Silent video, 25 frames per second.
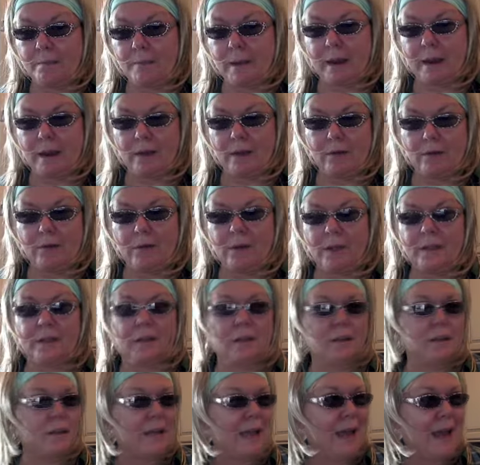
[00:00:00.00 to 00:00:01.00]
Mountain and
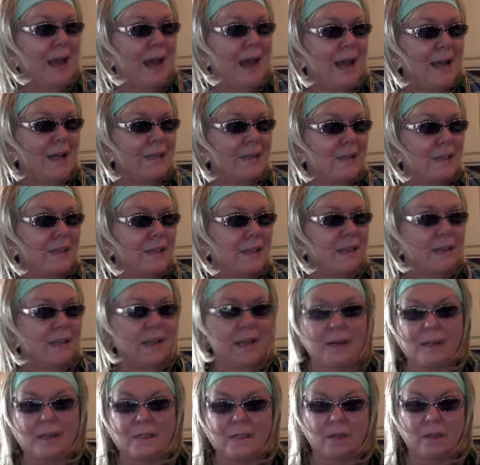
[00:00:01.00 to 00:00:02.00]
the lights and the
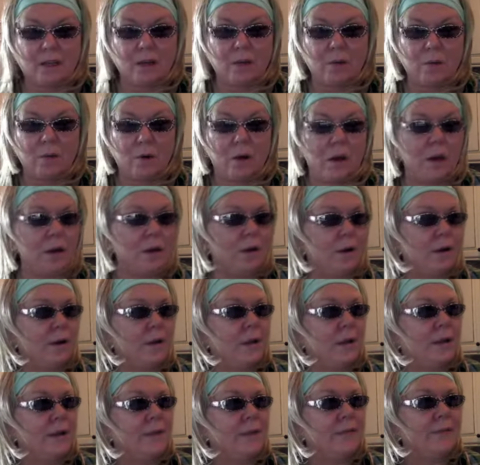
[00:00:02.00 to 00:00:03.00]
things that go on,
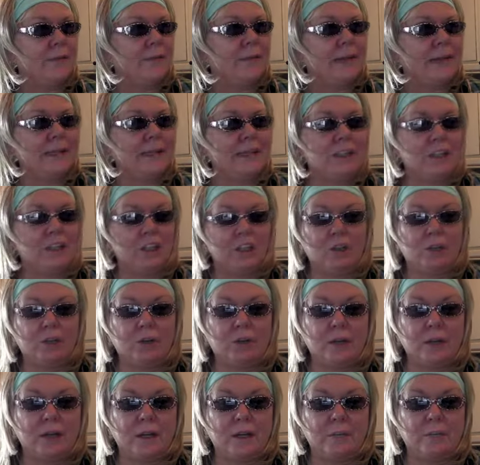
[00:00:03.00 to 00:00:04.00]
you
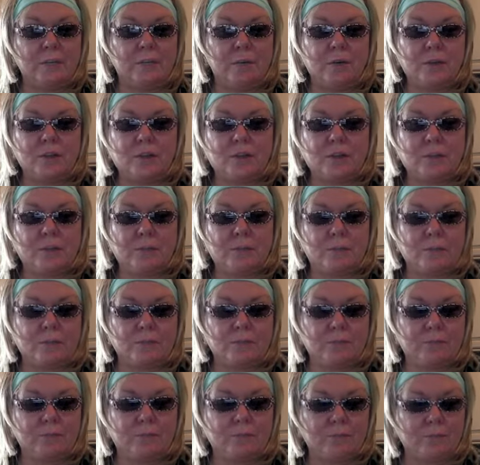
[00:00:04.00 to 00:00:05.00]
can put
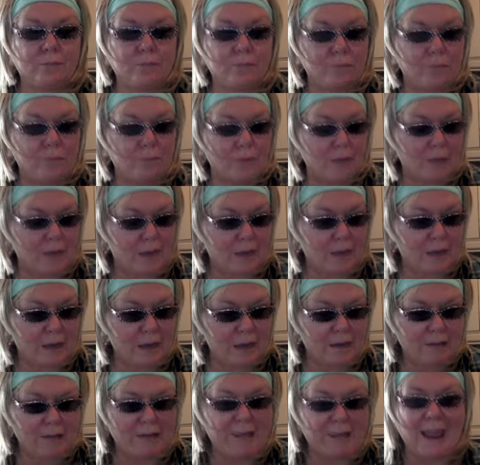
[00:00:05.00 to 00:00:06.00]
some
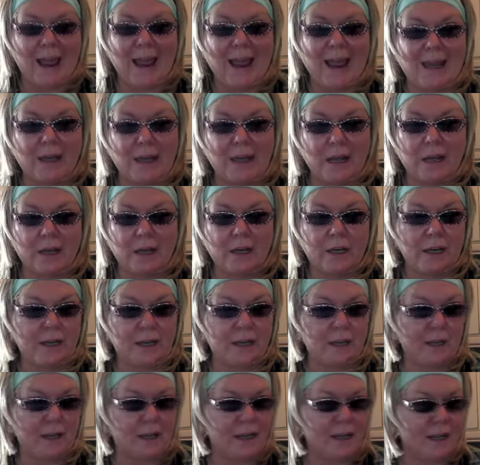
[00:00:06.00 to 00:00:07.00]
light on it
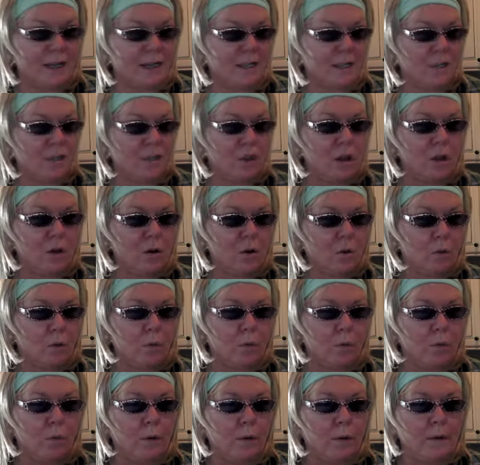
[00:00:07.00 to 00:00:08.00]
and let us
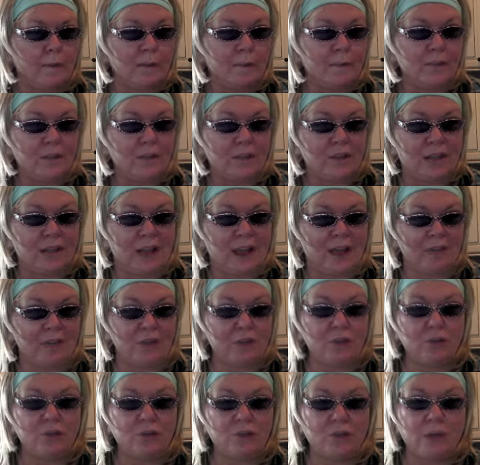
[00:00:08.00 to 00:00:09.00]
know. Have
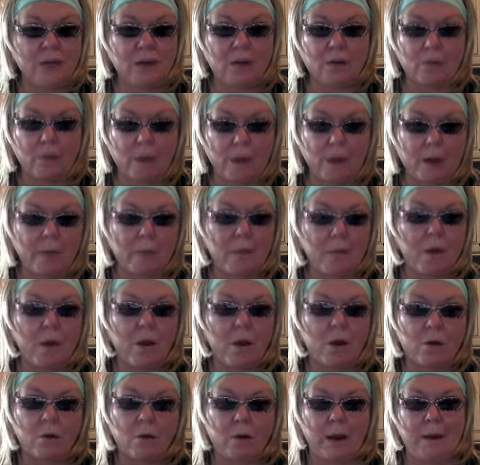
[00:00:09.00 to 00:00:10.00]
you seen
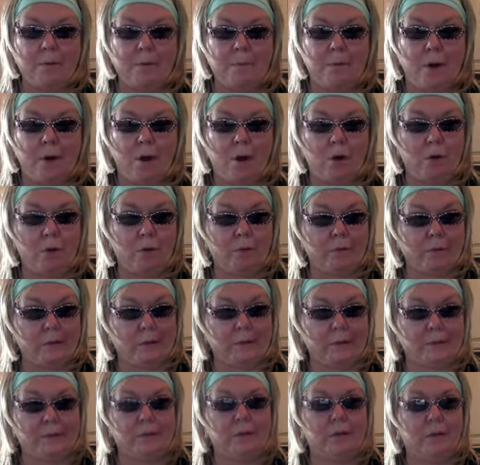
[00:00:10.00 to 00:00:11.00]
Grandma or Grandpa or
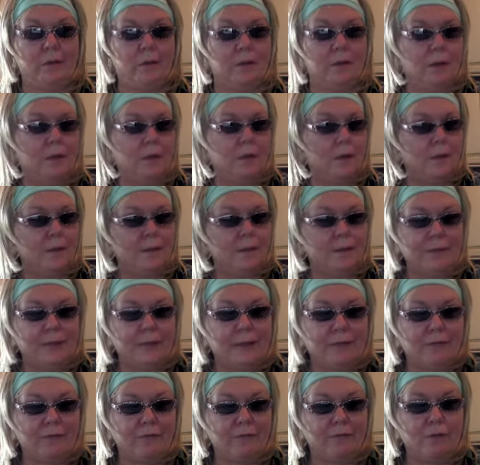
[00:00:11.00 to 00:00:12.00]

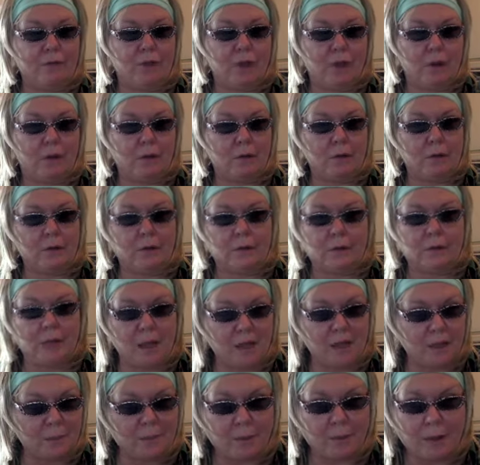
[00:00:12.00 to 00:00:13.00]
that Florida
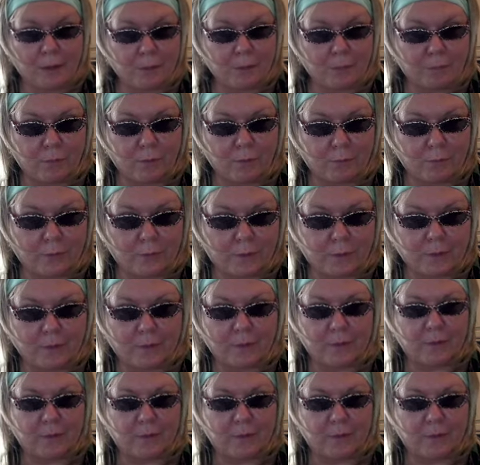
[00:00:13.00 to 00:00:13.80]
lollipop woman?